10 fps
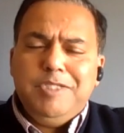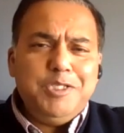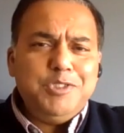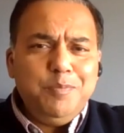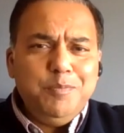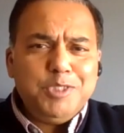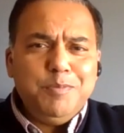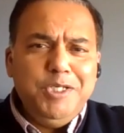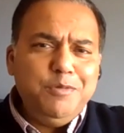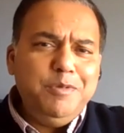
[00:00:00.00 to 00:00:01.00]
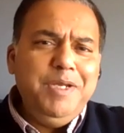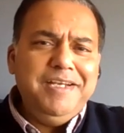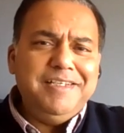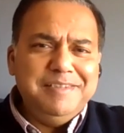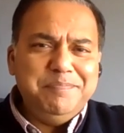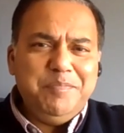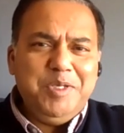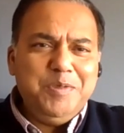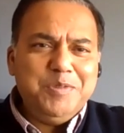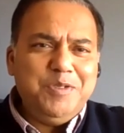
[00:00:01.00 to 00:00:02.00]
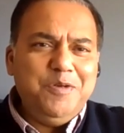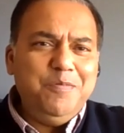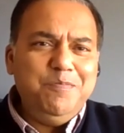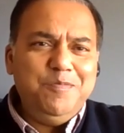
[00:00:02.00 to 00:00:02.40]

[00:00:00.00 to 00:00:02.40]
there is not much money to be made you know so